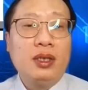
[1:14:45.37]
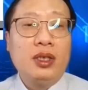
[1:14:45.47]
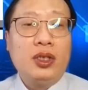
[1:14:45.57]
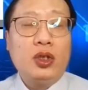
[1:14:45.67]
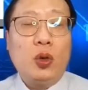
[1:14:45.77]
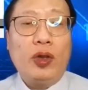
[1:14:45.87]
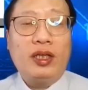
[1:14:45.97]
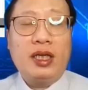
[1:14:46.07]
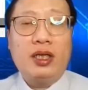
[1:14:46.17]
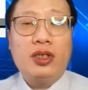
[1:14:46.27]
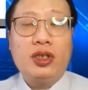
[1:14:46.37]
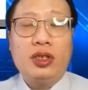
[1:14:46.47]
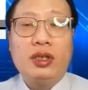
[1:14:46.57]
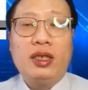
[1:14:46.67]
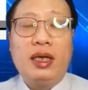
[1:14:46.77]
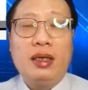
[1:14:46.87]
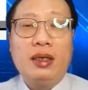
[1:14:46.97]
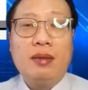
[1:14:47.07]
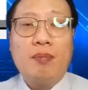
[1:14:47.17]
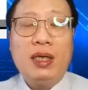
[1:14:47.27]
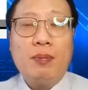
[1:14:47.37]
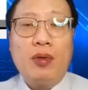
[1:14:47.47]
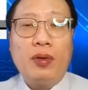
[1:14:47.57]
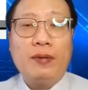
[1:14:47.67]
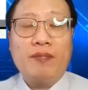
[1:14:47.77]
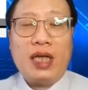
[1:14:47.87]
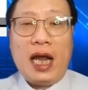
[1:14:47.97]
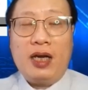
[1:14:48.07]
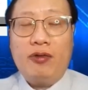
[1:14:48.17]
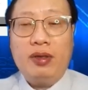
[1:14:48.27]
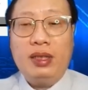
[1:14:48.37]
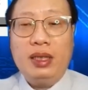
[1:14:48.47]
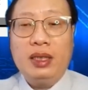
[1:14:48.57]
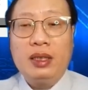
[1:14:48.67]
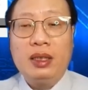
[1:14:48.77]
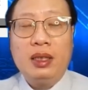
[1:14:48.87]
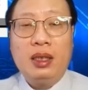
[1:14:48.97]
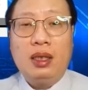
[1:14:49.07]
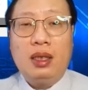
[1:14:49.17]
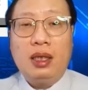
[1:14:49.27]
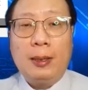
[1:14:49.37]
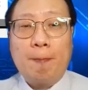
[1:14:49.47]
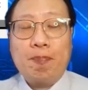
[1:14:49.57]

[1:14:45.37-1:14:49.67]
So the technician can pinpoint accurately uh,